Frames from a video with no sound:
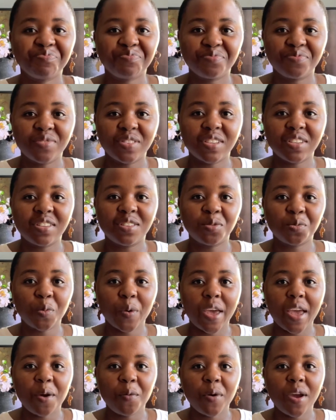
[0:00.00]
this is
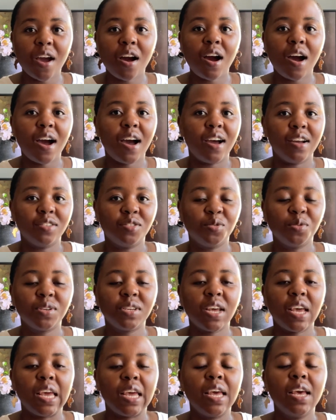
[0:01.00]
where we are
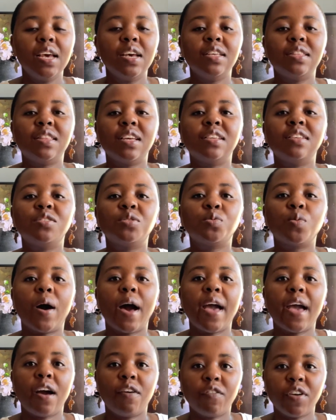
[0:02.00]
today. That is
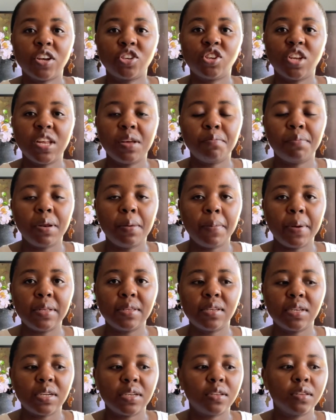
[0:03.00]
why I've actually
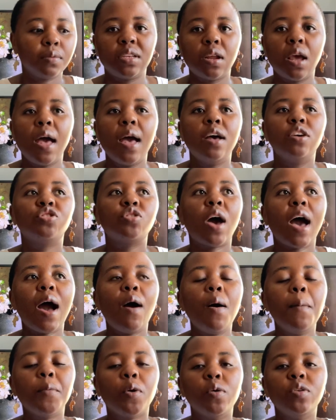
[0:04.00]
implemented it. So how
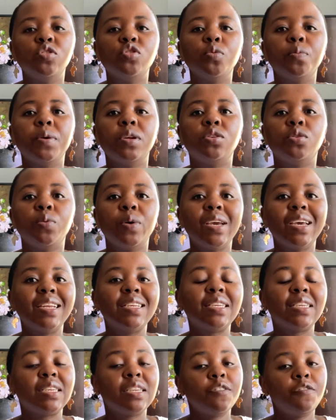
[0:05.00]
I'm going to be doing
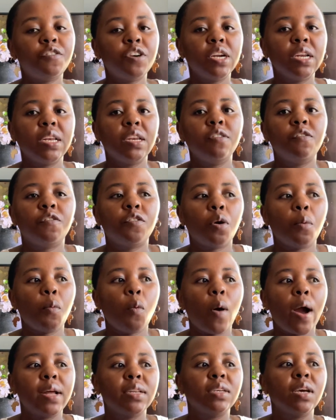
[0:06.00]
it differently from
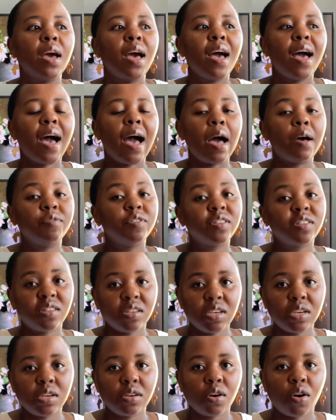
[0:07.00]
what I've
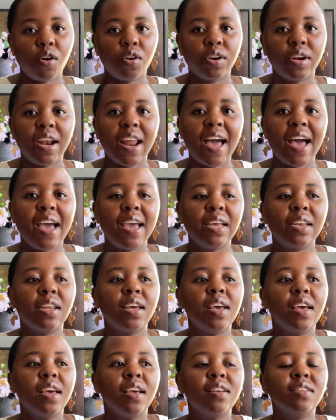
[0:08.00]
seen online
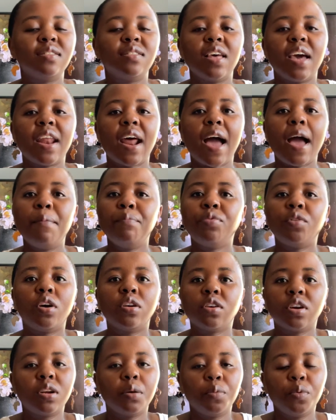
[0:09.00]
is that I'm
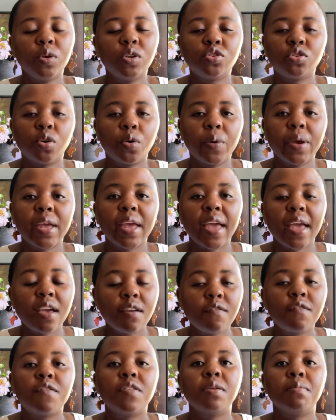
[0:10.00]
not going to be withdrawing
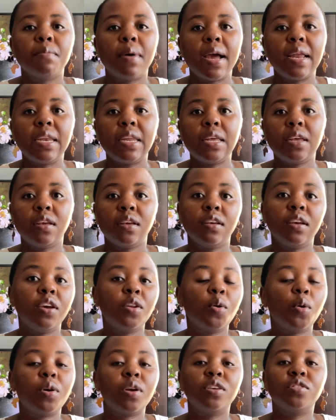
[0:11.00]
every money in
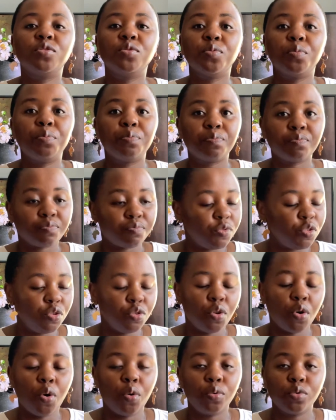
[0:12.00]
order to
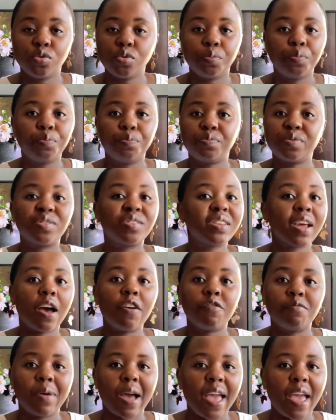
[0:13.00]
to
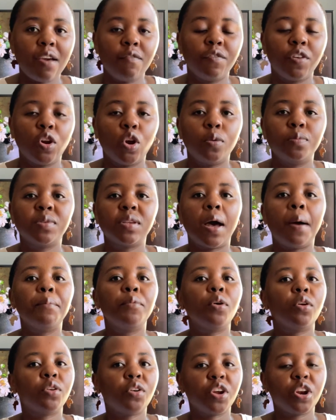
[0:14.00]
stuff my envelopes. I'm
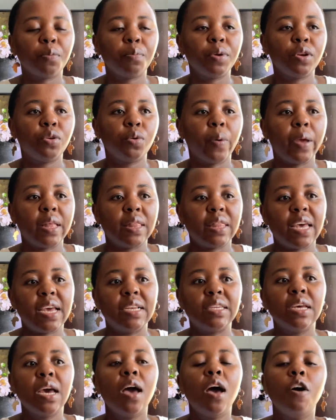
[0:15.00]
not going to be doing
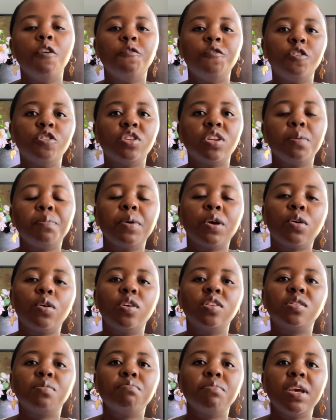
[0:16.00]
that. Firstly,
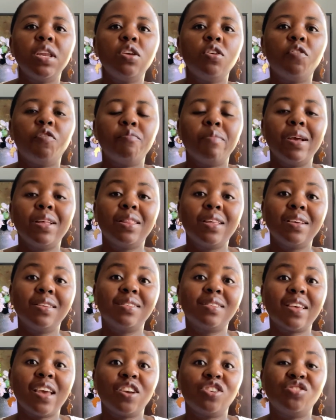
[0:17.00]
because many of my
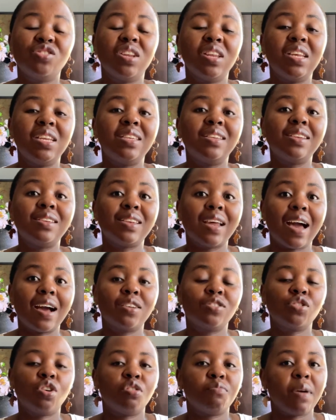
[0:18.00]
things actually
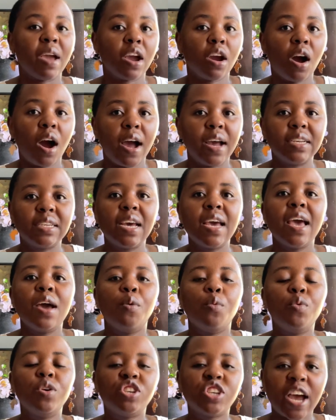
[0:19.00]
deduct on my card,
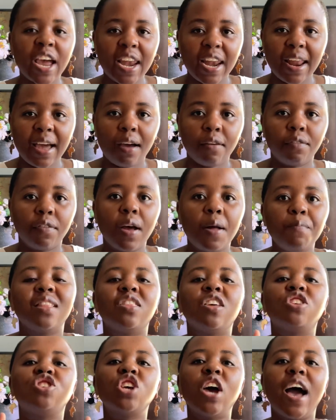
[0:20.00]
which I love.
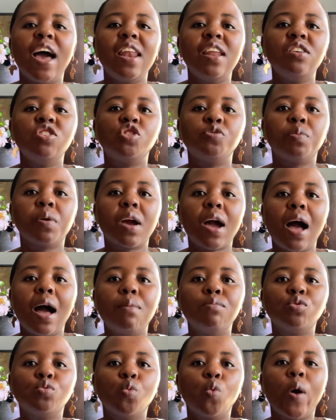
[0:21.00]
The challenge
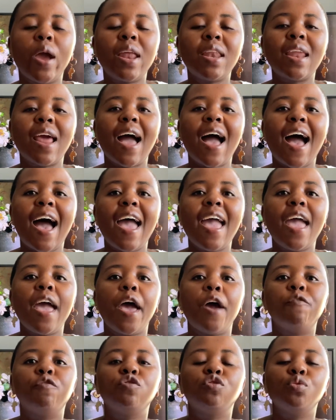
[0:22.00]
becomes when I
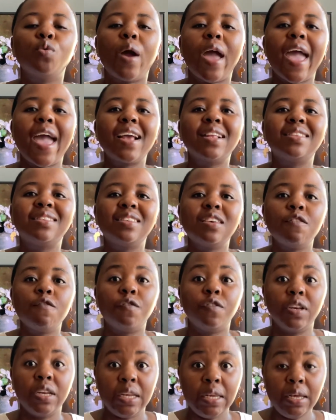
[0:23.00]
have to
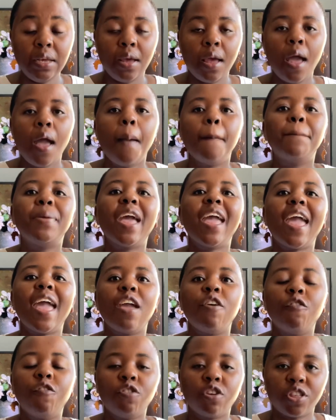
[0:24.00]
actively
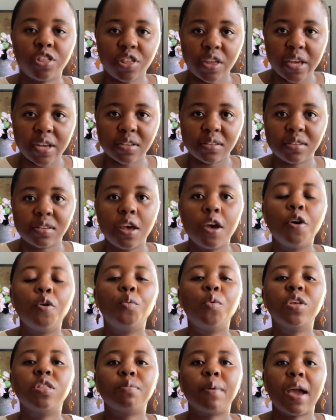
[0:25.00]
pay for things
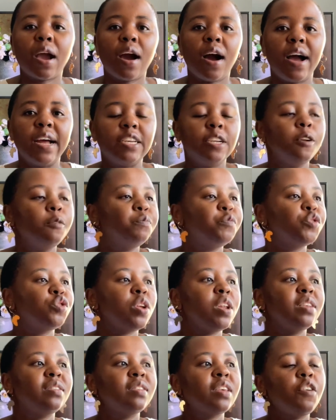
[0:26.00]
with my card. So
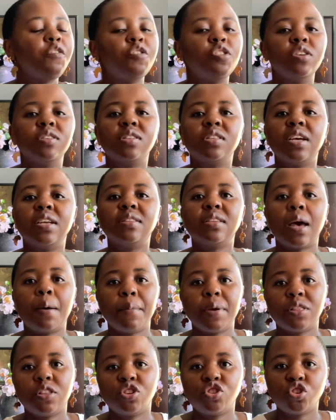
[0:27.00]
let's say, for instance, I'm
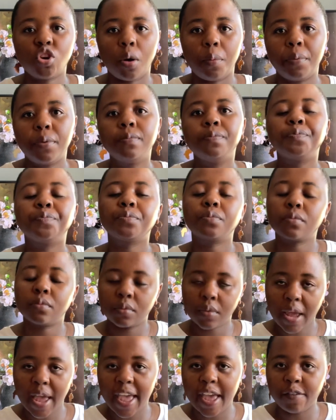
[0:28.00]
at the shop.
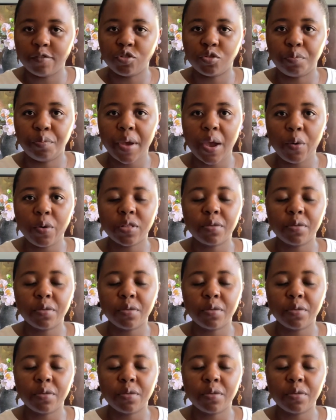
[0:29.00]
I have to pay with